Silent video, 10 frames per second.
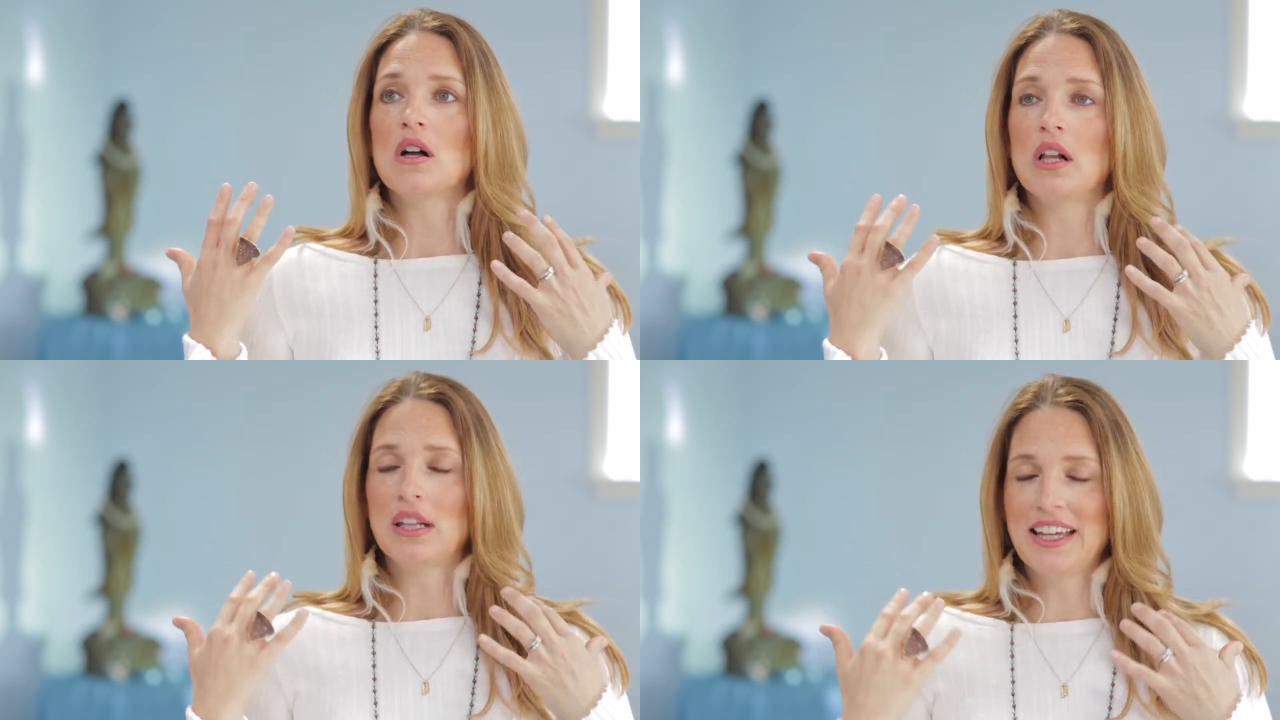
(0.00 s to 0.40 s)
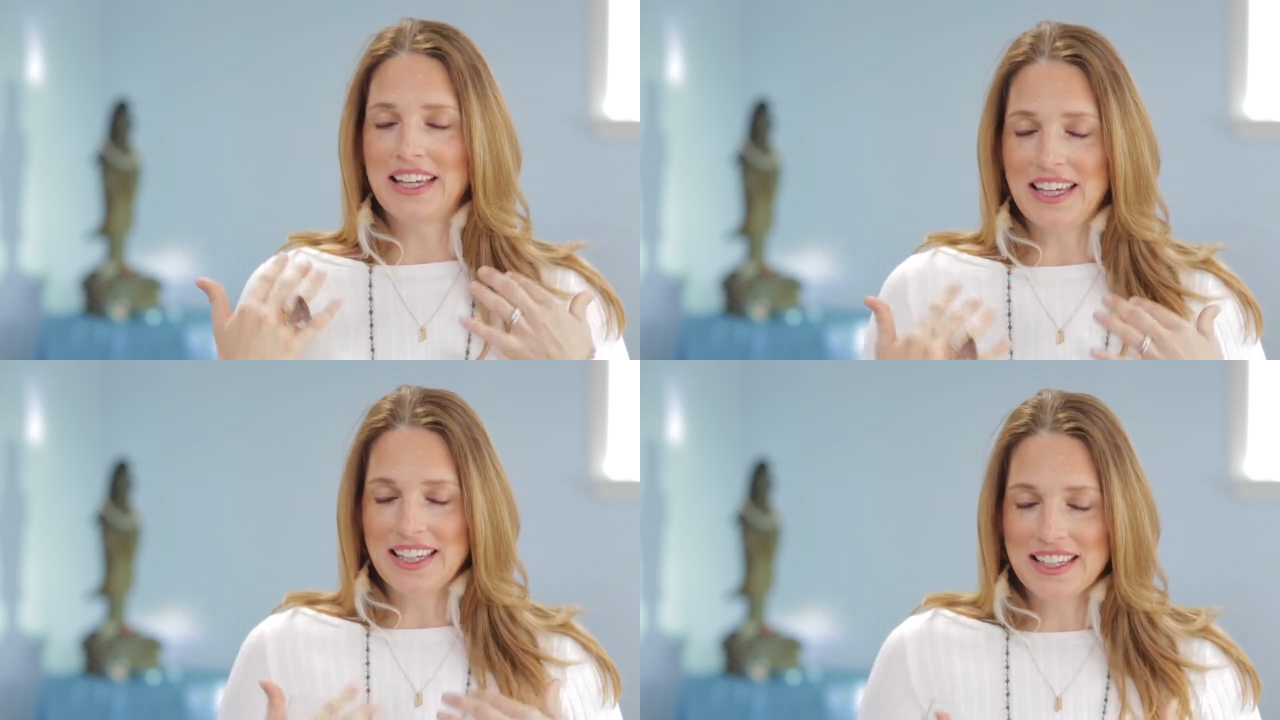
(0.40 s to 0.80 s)

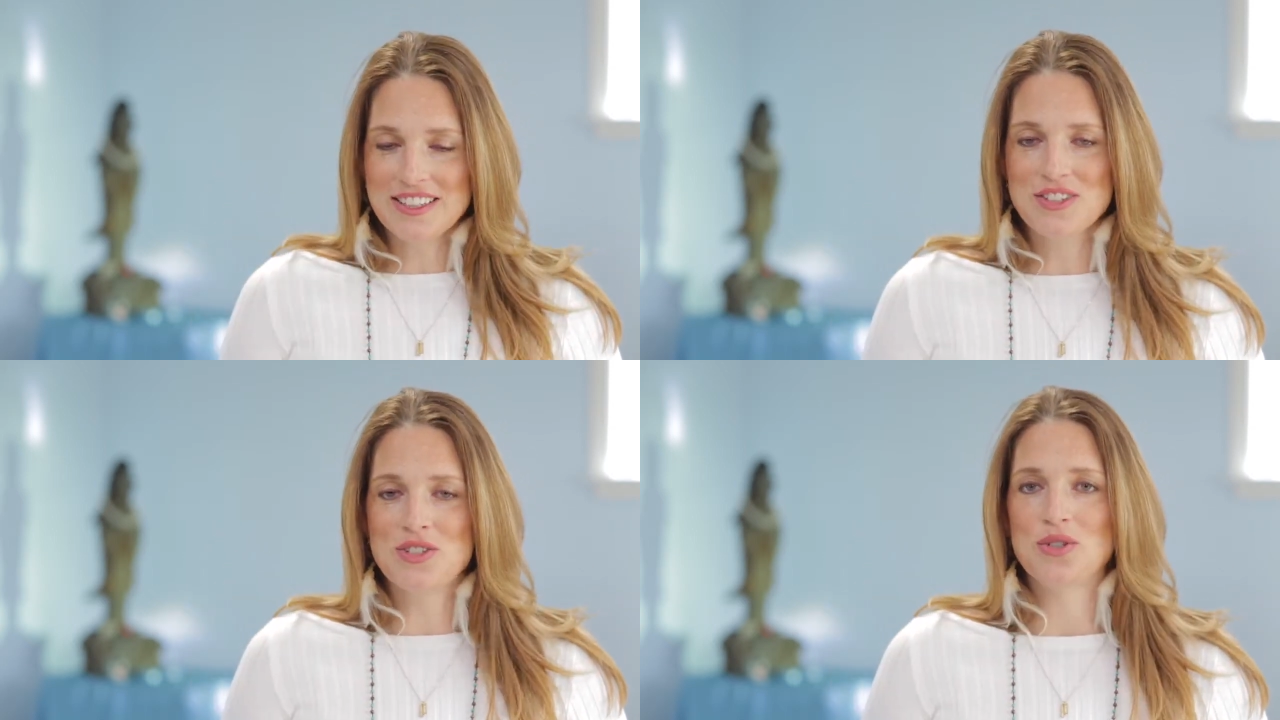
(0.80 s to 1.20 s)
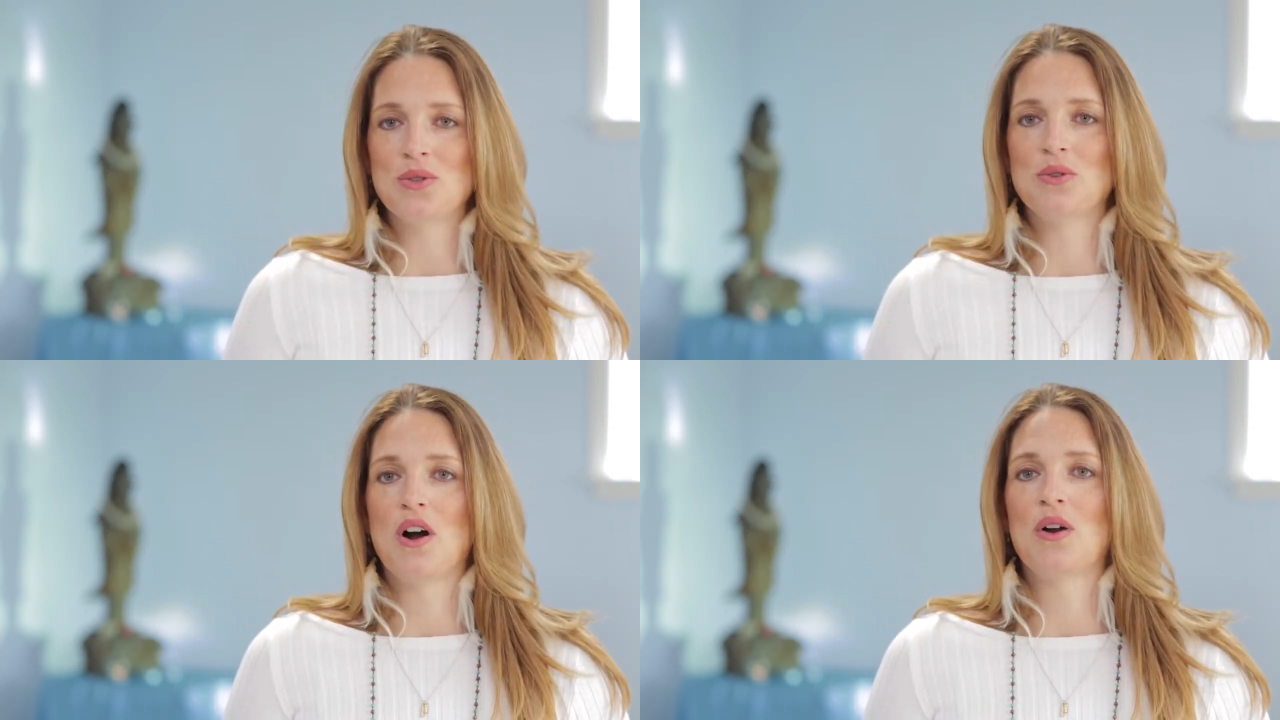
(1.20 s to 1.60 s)
click
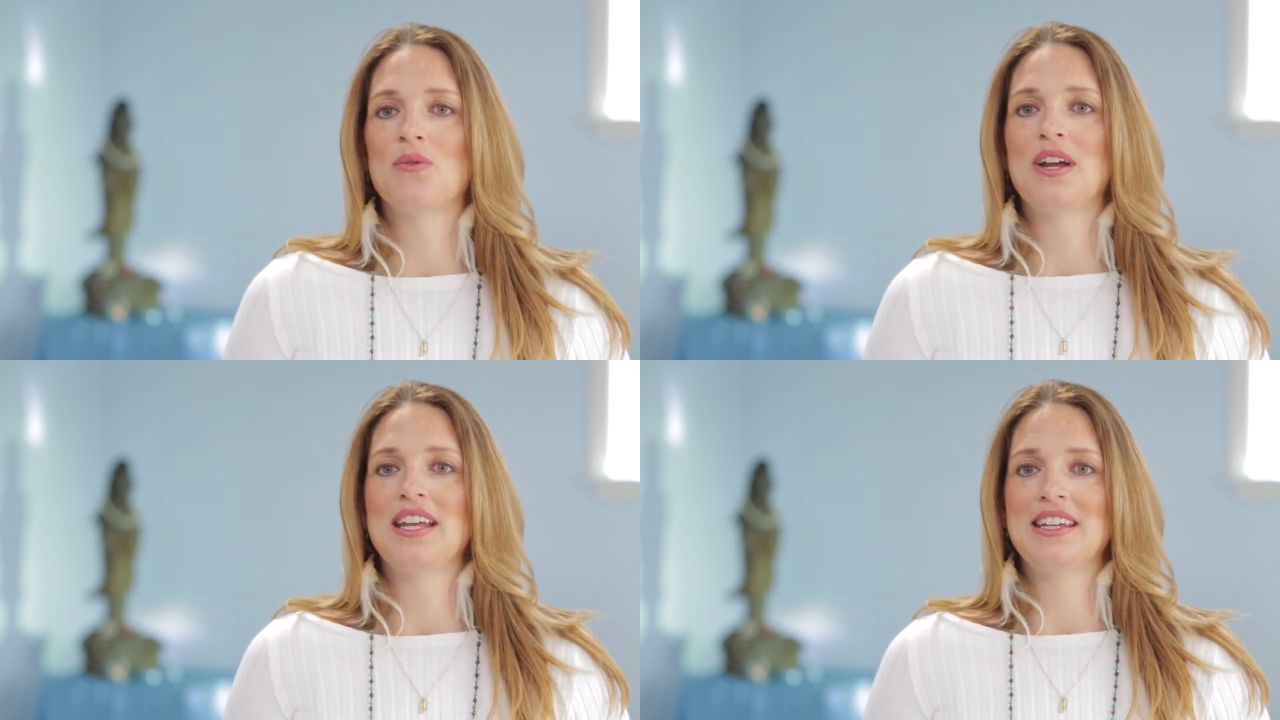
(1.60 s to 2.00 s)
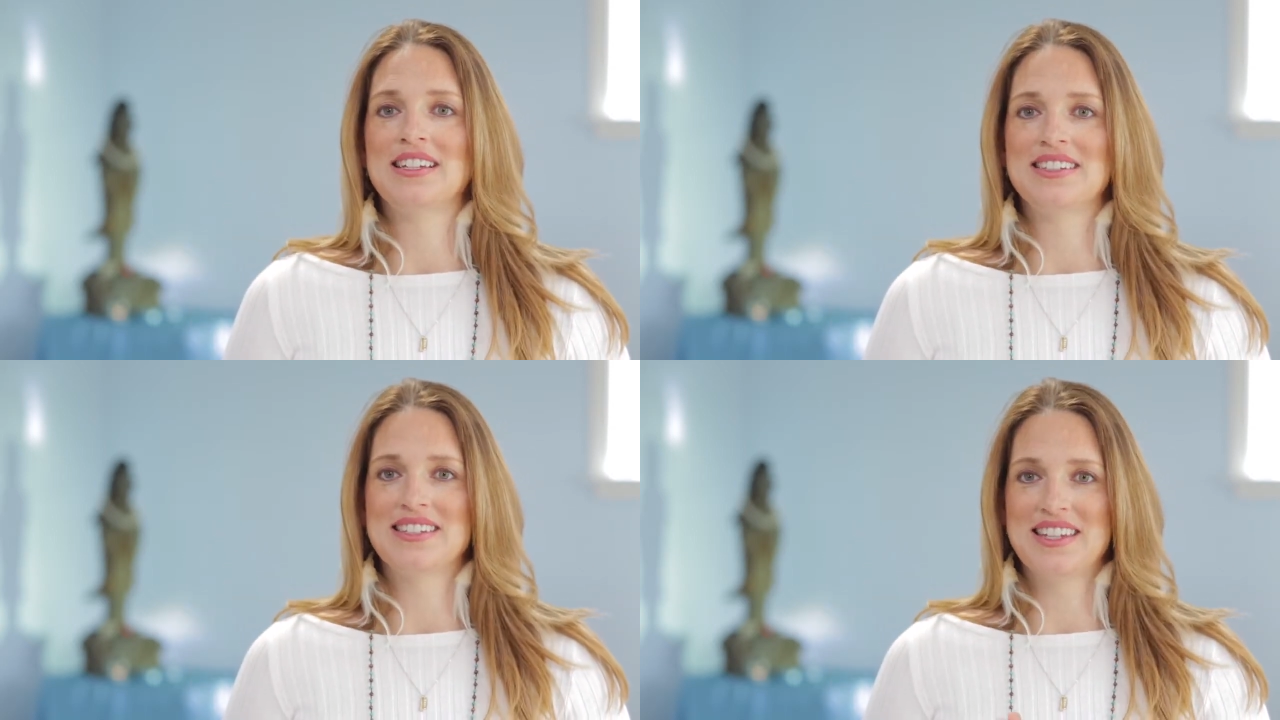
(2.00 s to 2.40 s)
into our
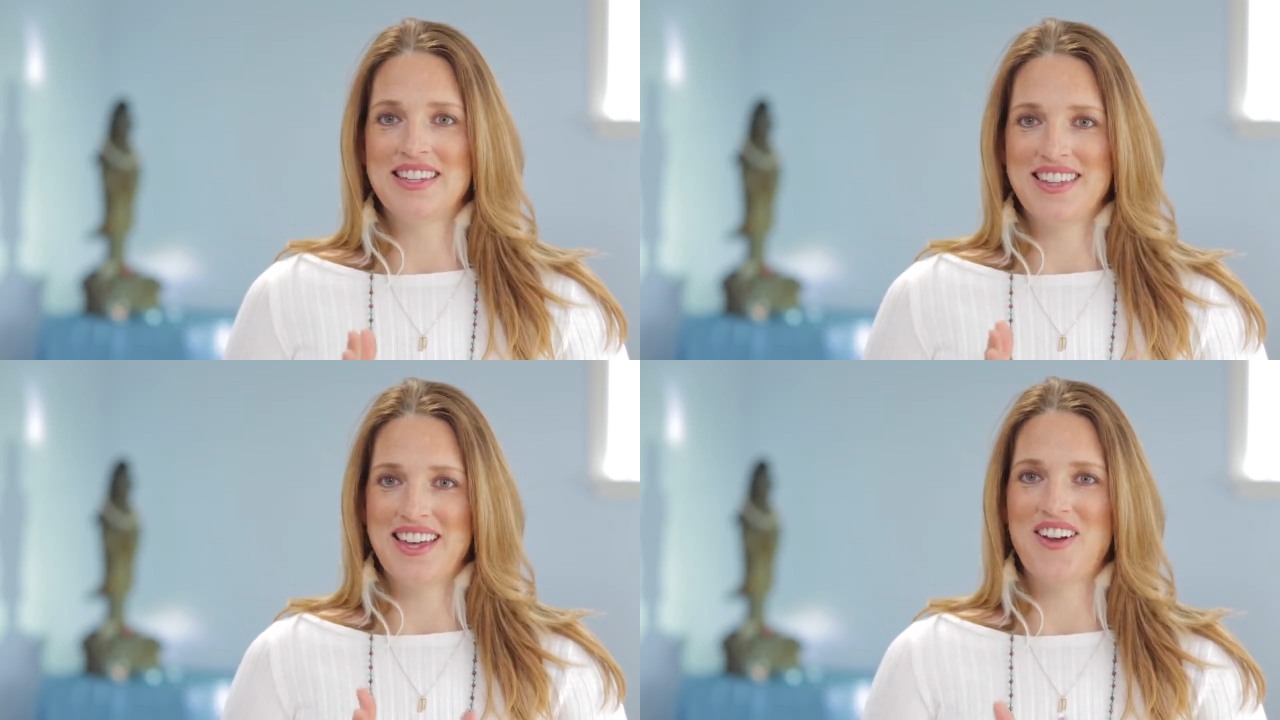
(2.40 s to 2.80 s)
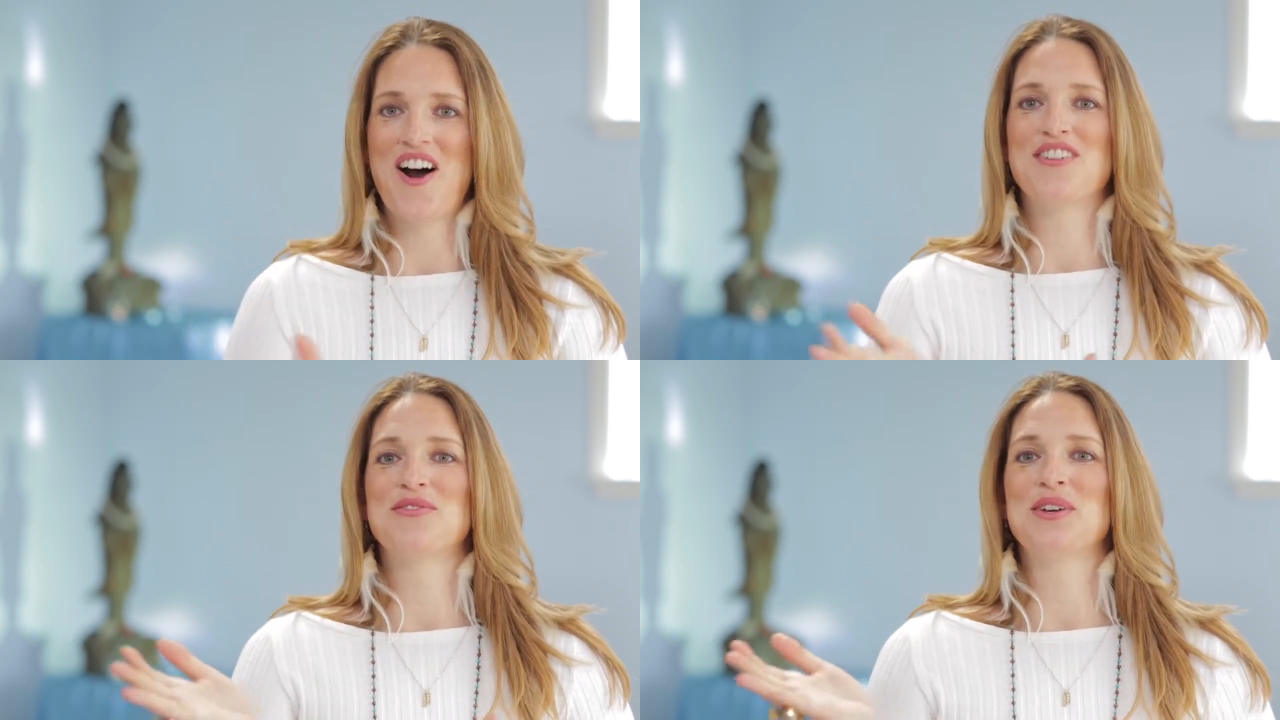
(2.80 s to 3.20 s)
radiance, and then
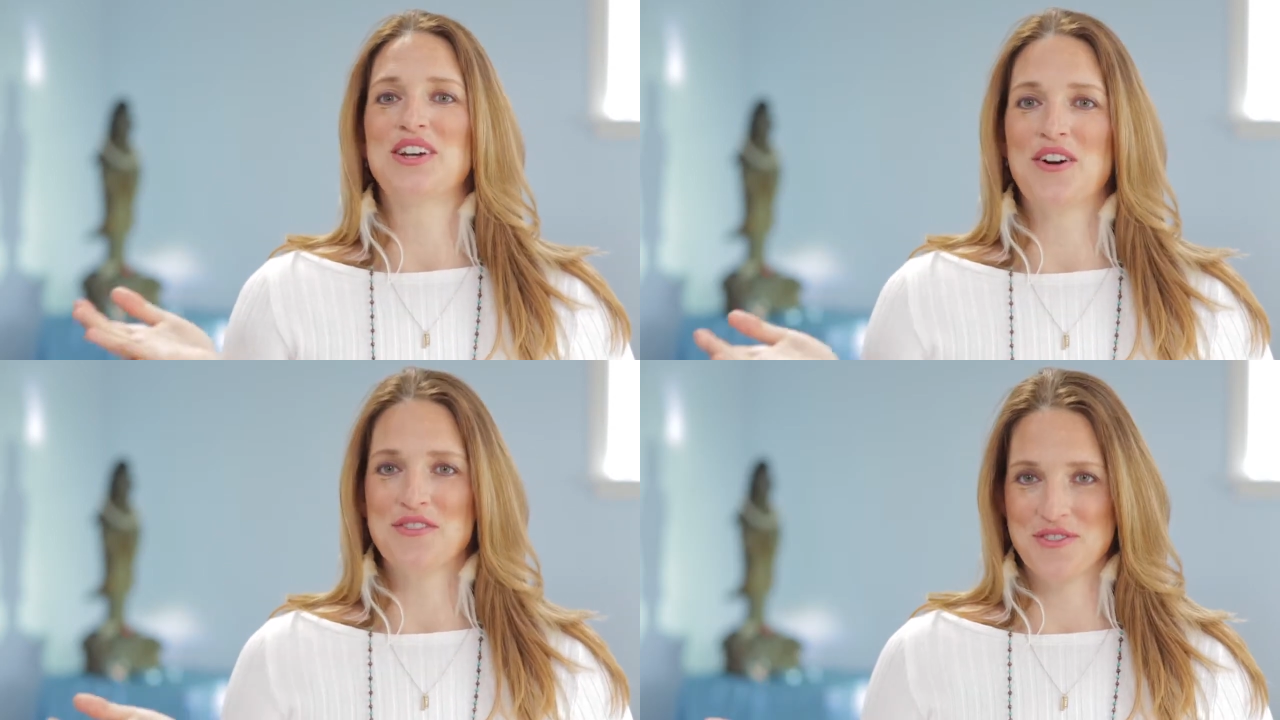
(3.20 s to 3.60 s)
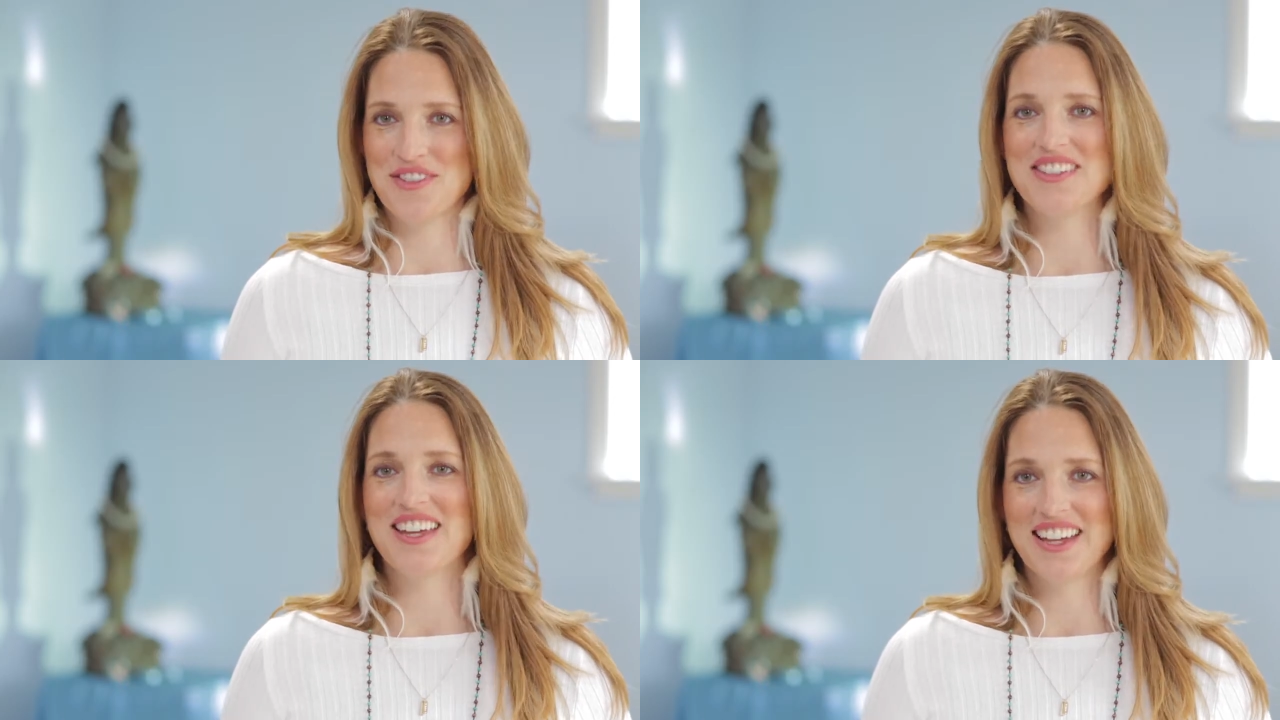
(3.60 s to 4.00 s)
off we go for the